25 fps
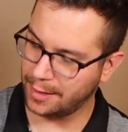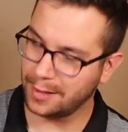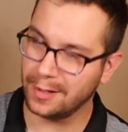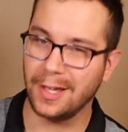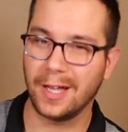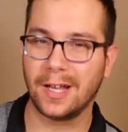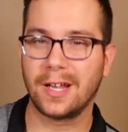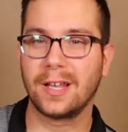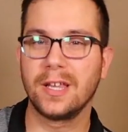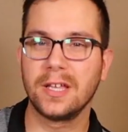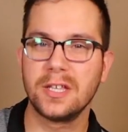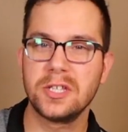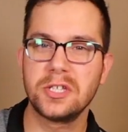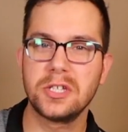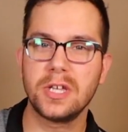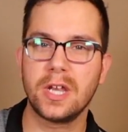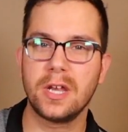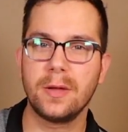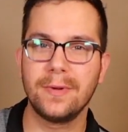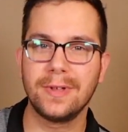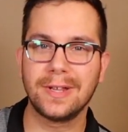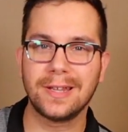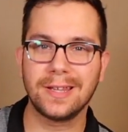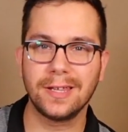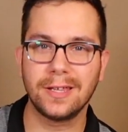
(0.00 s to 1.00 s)
Like,
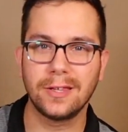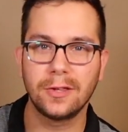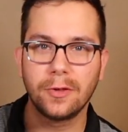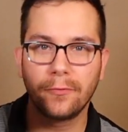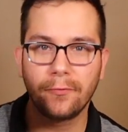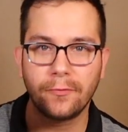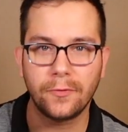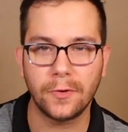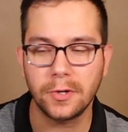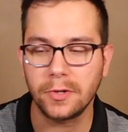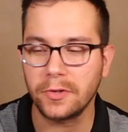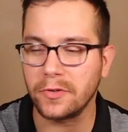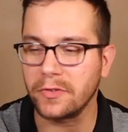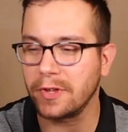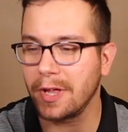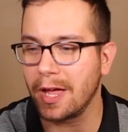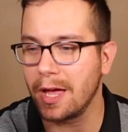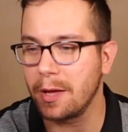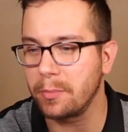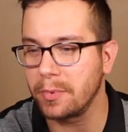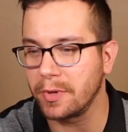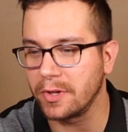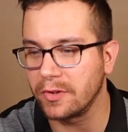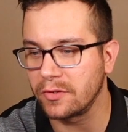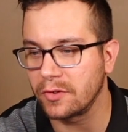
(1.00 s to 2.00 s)
legitimately, the first
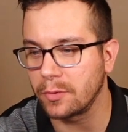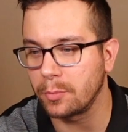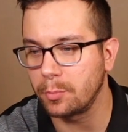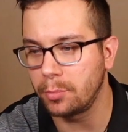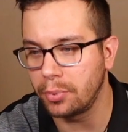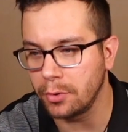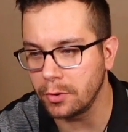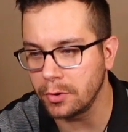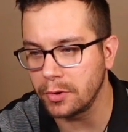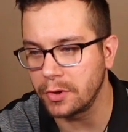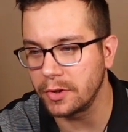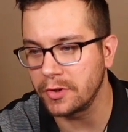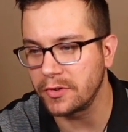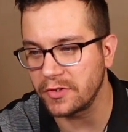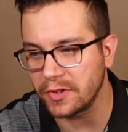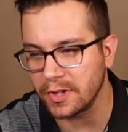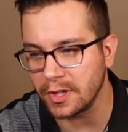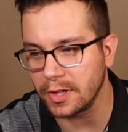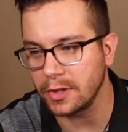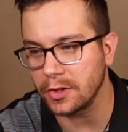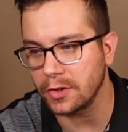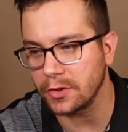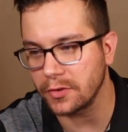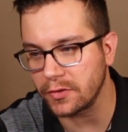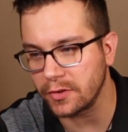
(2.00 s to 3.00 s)
step is put the
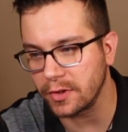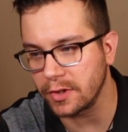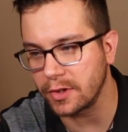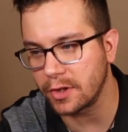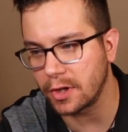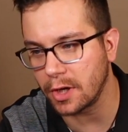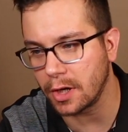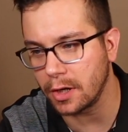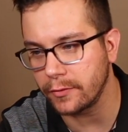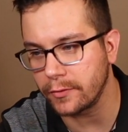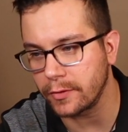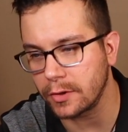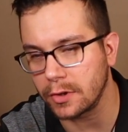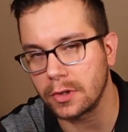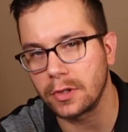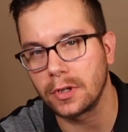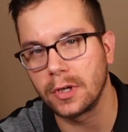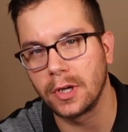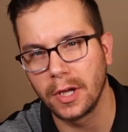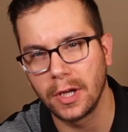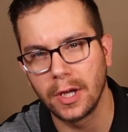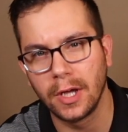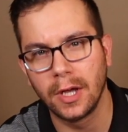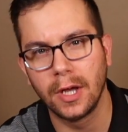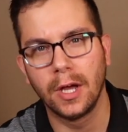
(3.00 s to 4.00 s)
single seat
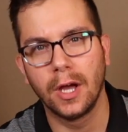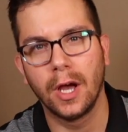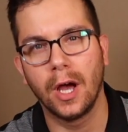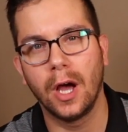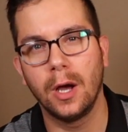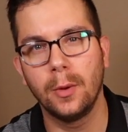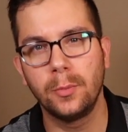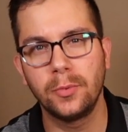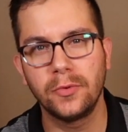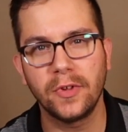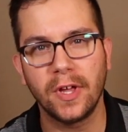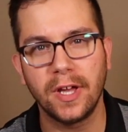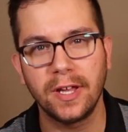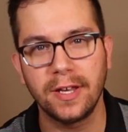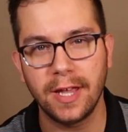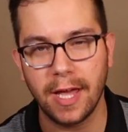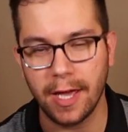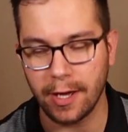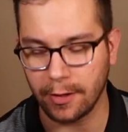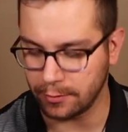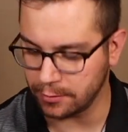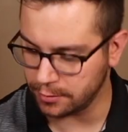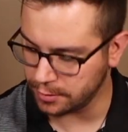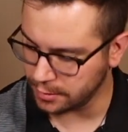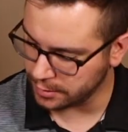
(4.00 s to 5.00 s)
cover upside
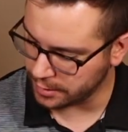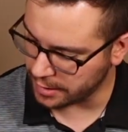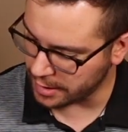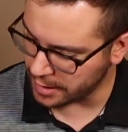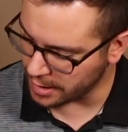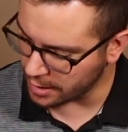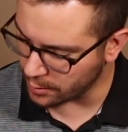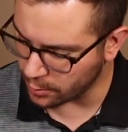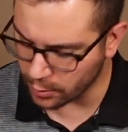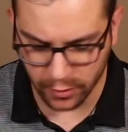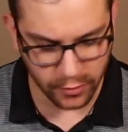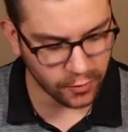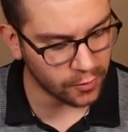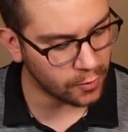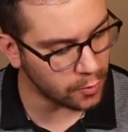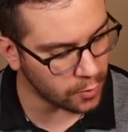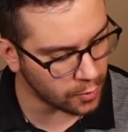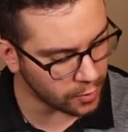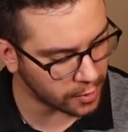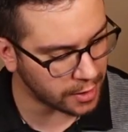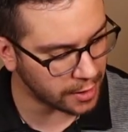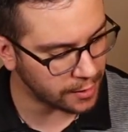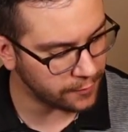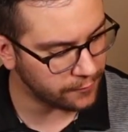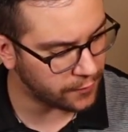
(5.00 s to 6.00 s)
down. And I was
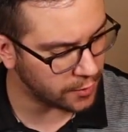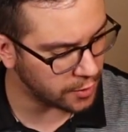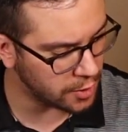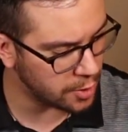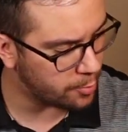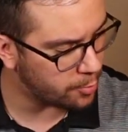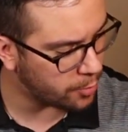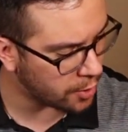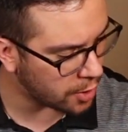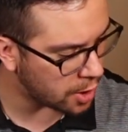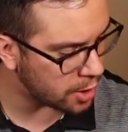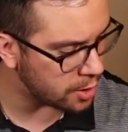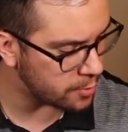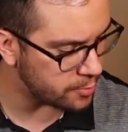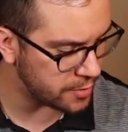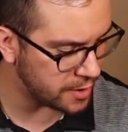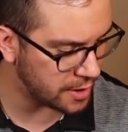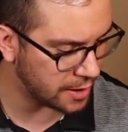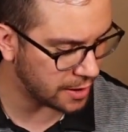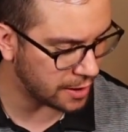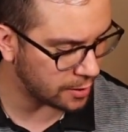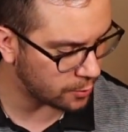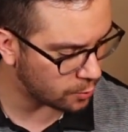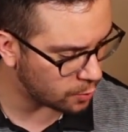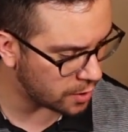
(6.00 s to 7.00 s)
looking for the part
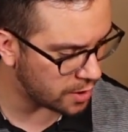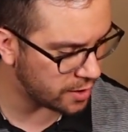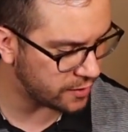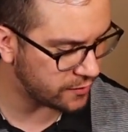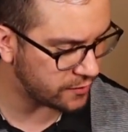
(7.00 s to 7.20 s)
being like, what